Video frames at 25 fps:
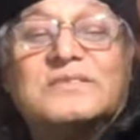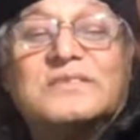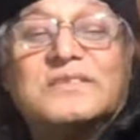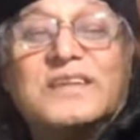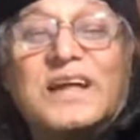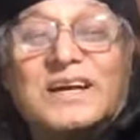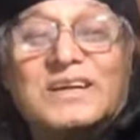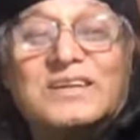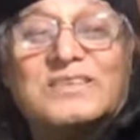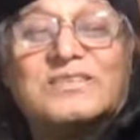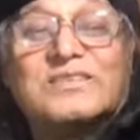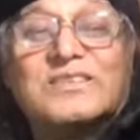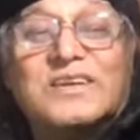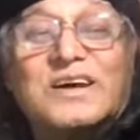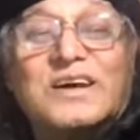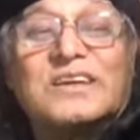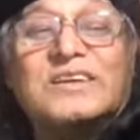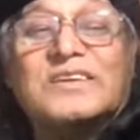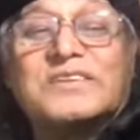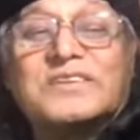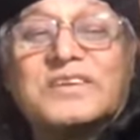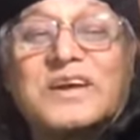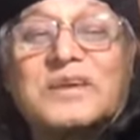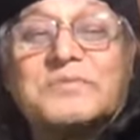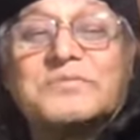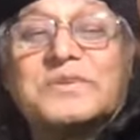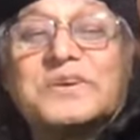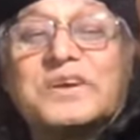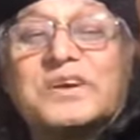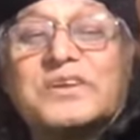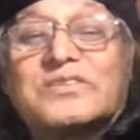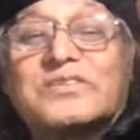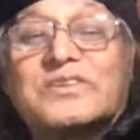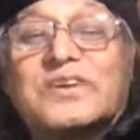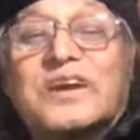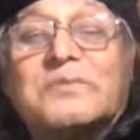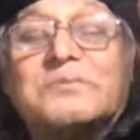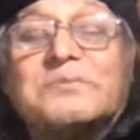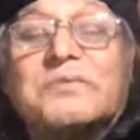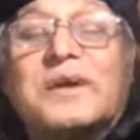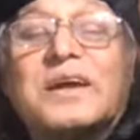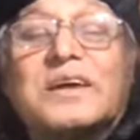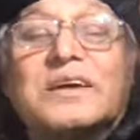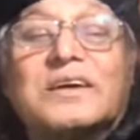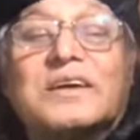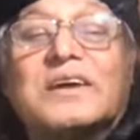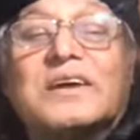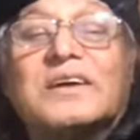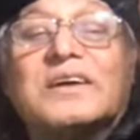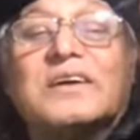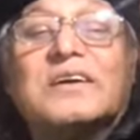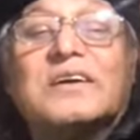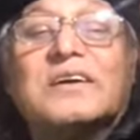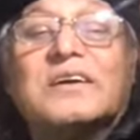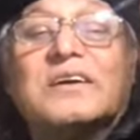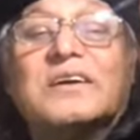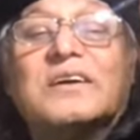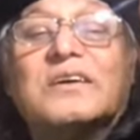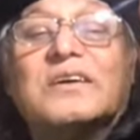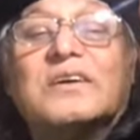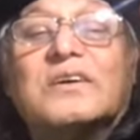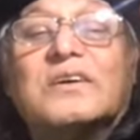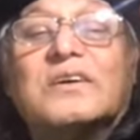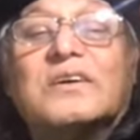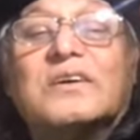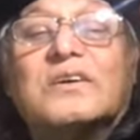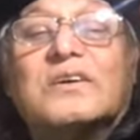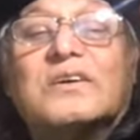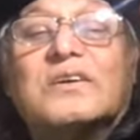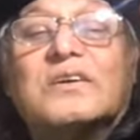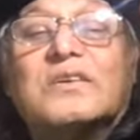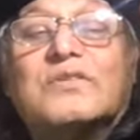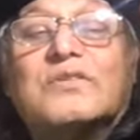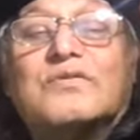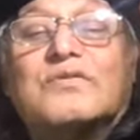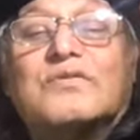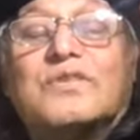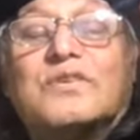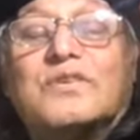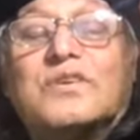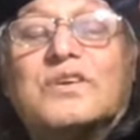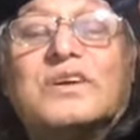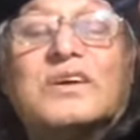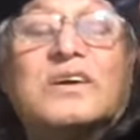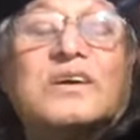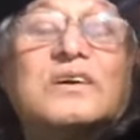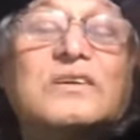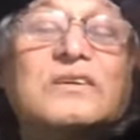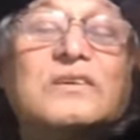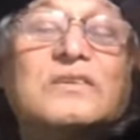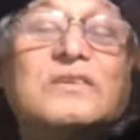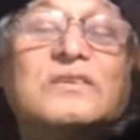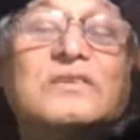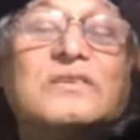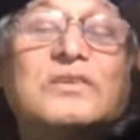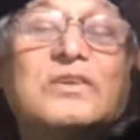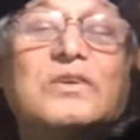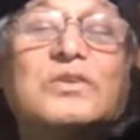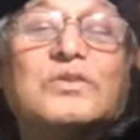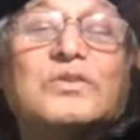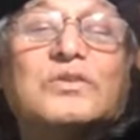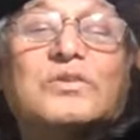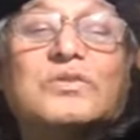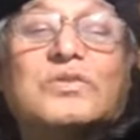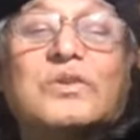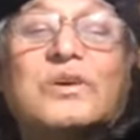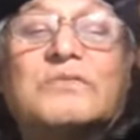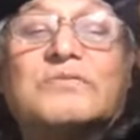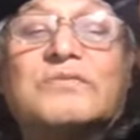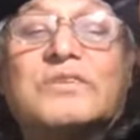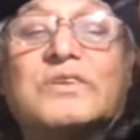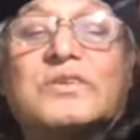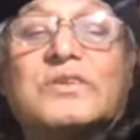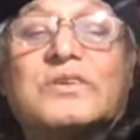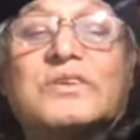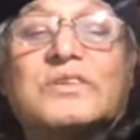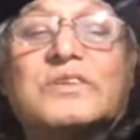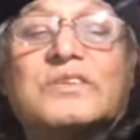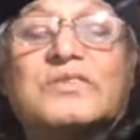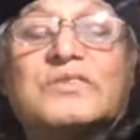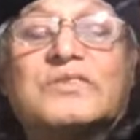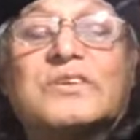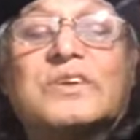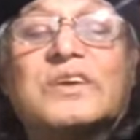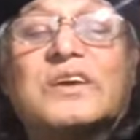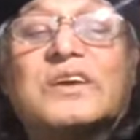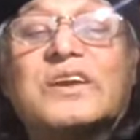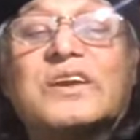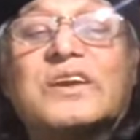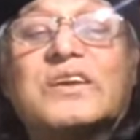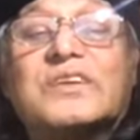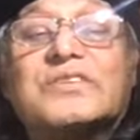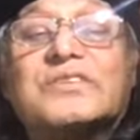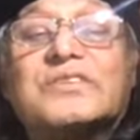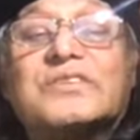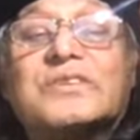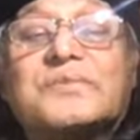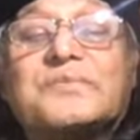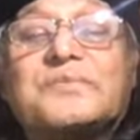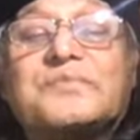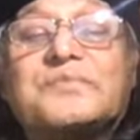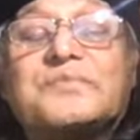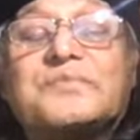That is the interpretation I'm making for those who are viewing this in English.